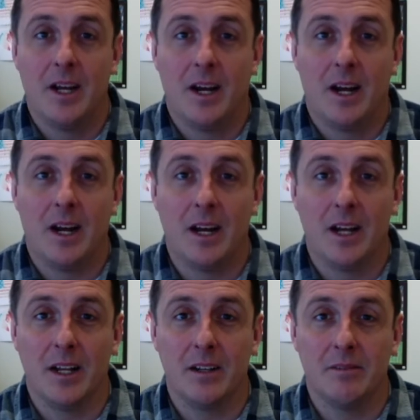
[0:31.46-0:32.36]

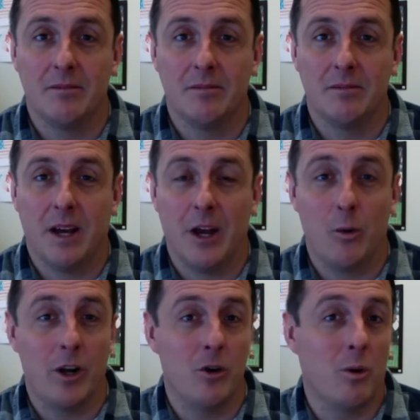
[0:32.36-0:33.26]
How do
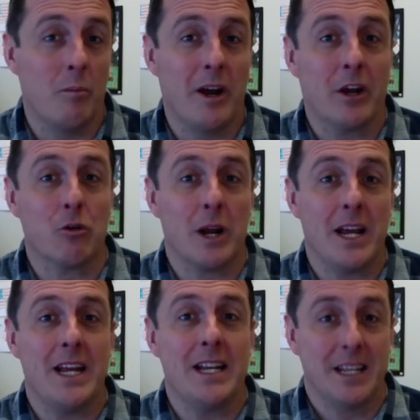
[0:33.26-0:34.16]
I know what my
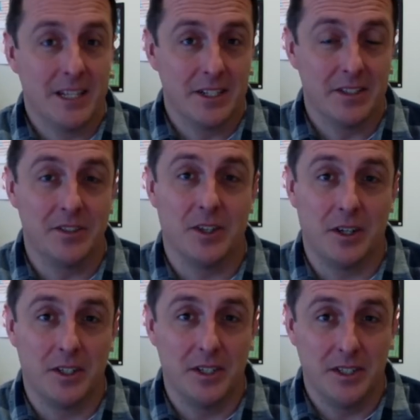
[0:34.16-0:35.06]
grade is
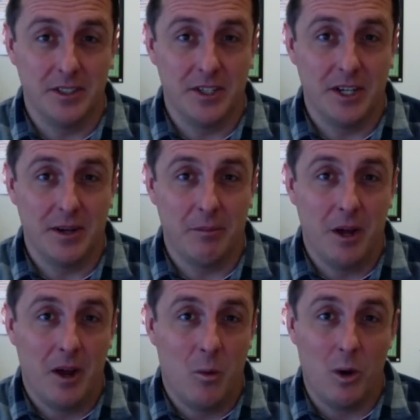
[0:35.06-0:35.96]
on the exam?
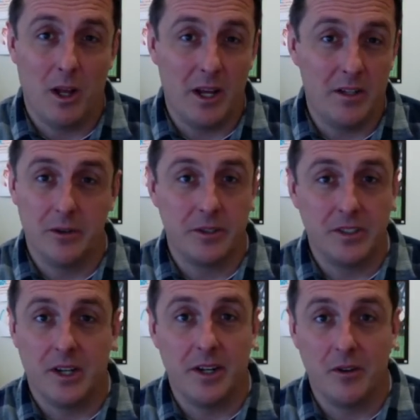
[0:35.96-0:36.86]
Well, I don't
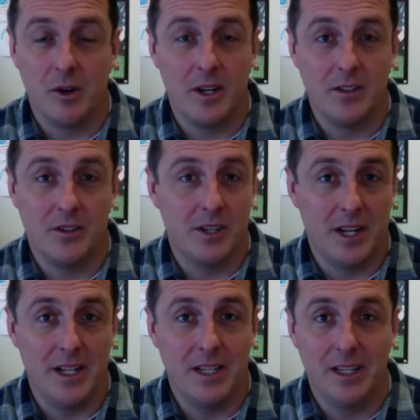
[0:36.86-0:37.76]
assign grades on
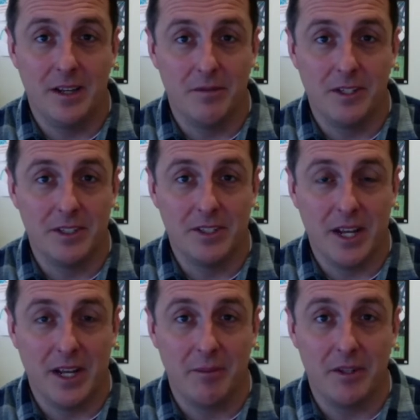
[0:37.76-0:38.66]
any given
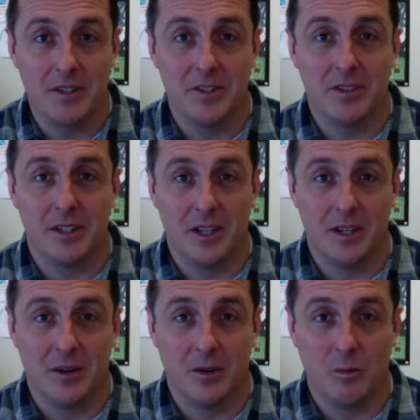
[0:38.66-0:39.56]
exam.
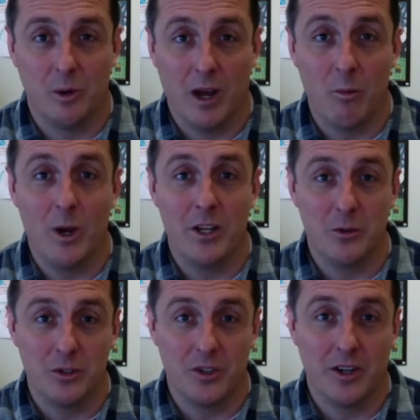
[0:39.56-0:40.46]
I wait to
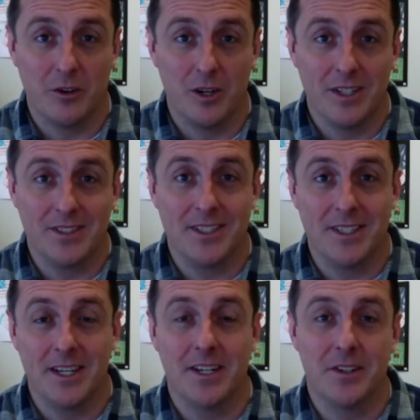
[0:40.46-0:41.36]
assign grades till
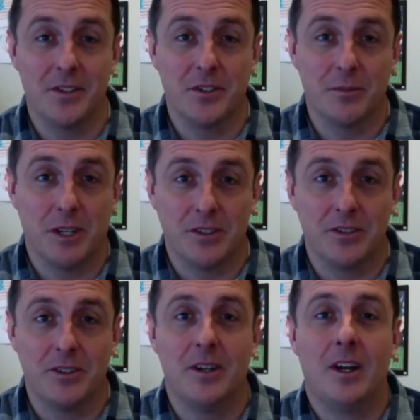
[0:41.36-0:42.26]
the end of the
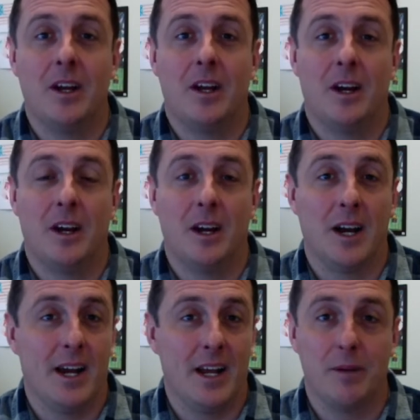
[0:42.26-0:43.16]
semester. I
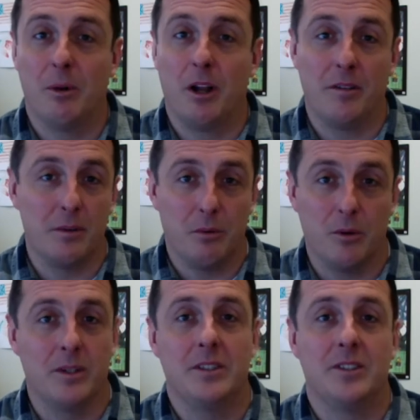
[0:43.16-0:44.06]
add up all of the
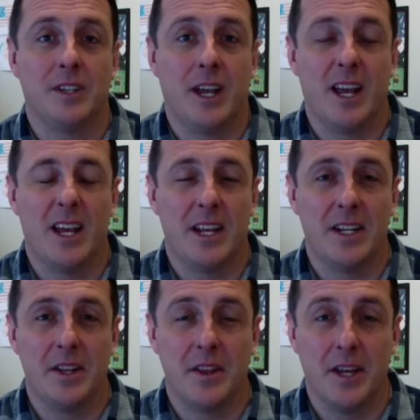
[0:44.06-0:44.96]
points,
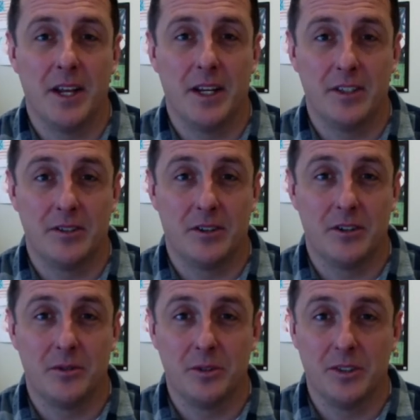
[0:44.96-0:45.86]
and then I start
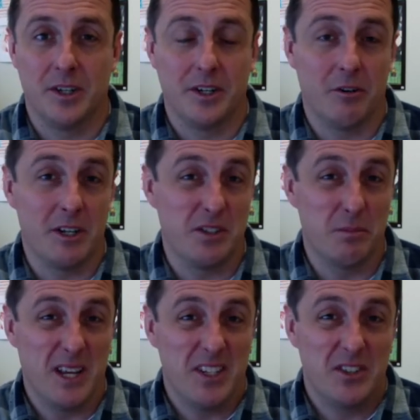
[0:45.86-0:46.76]
to assign grades
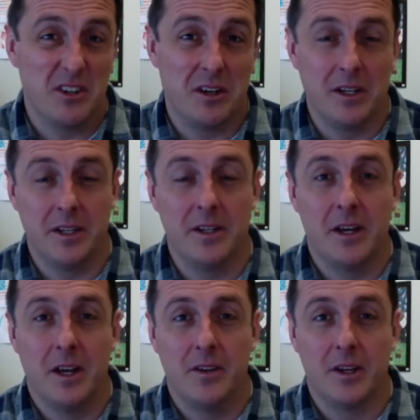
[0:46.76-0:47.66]
based on
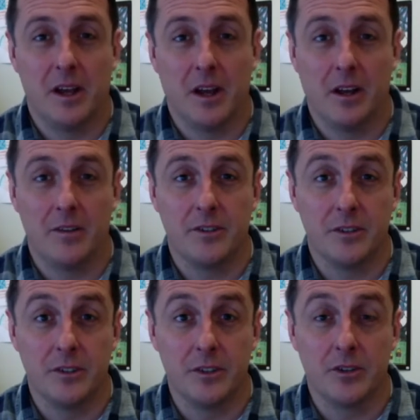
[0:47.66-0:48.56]
the cutoffs that are
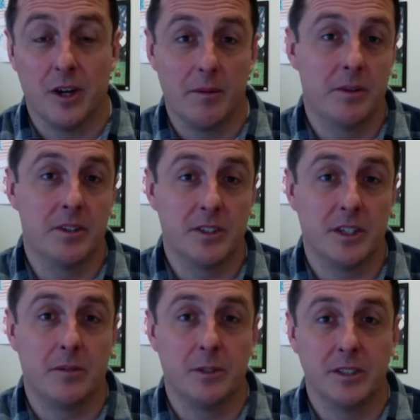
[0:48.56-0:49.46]
described in the
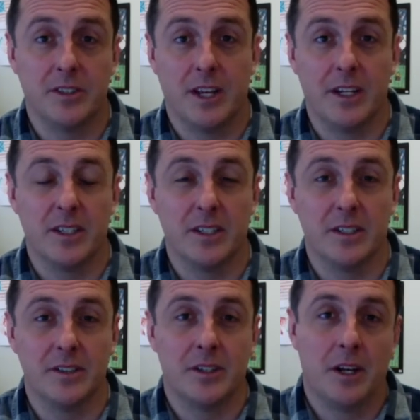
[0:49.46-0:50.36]
syllabus. That
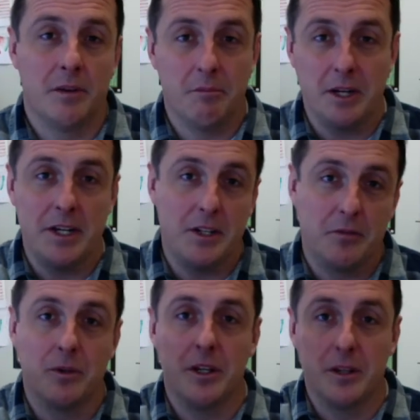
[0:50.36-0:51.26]
is,
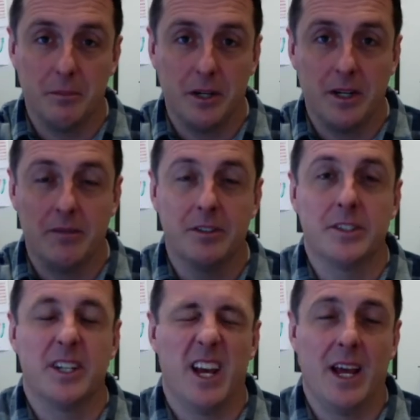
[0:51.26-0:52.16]
93 and above is
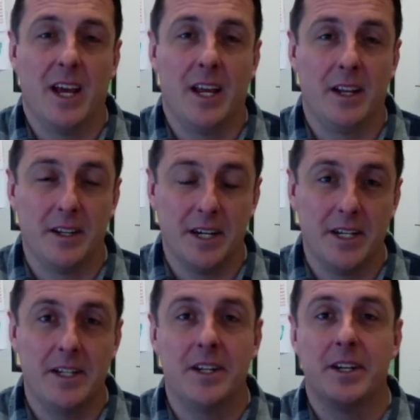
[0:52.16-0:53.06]
an A,
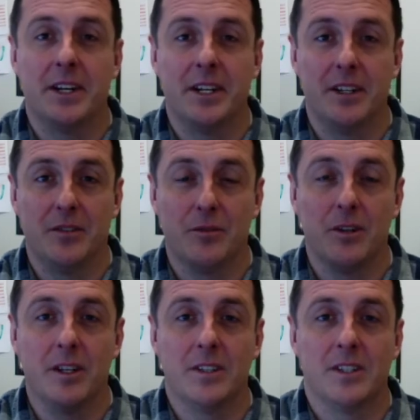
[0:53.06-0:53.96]
90 to
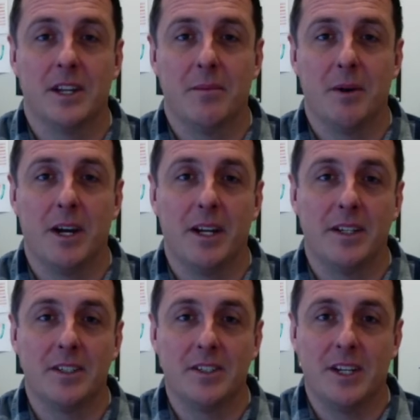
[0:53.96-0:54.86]
93 is an A
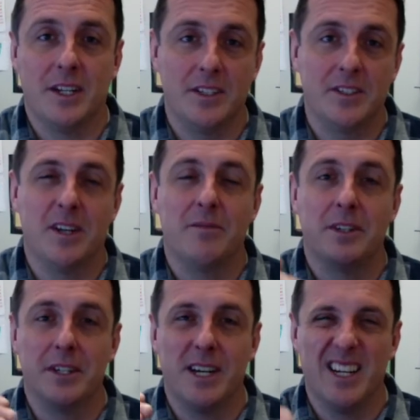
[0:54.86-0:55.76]
minus, 87 to
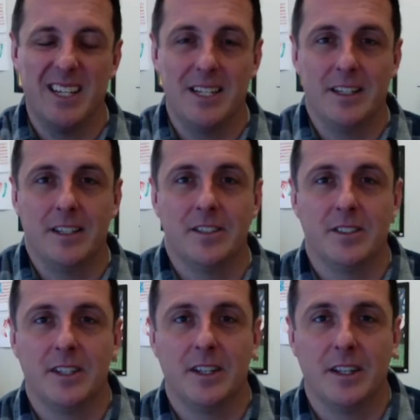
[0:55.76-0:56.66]
90
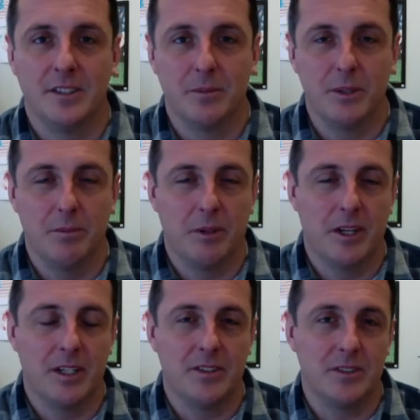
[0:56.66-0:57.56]
is a B
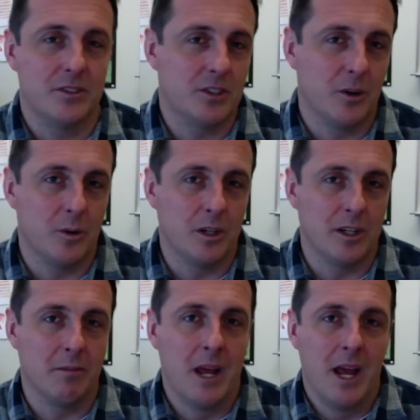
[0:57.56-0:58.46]
plus, and so on.
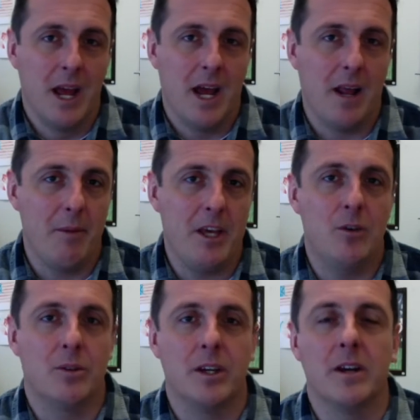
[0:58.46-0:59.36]
And I make you
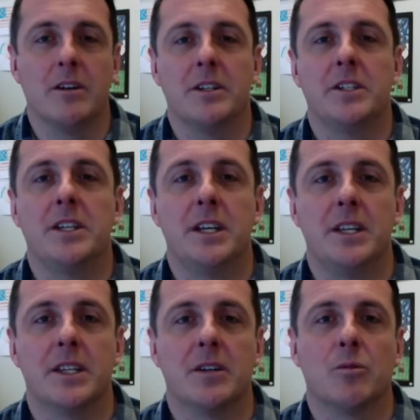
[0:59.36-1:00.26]
the guarantee
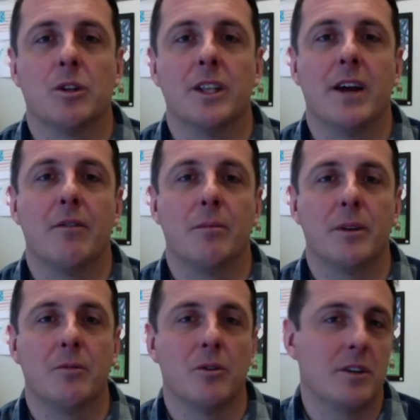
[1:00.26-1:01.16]
that it will never be
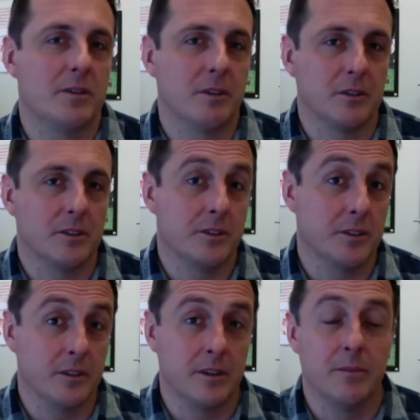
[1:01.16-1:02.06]
more difficult to
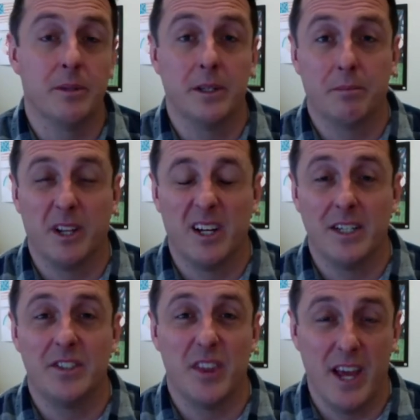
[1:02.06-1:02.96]
earn a B
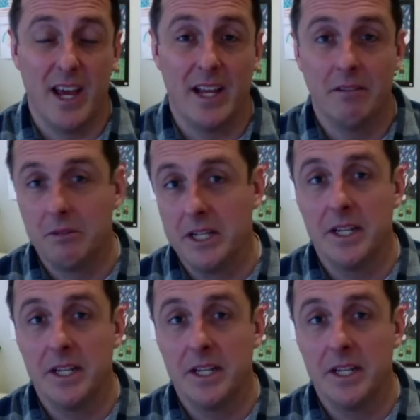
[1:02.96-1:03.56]
plus than getting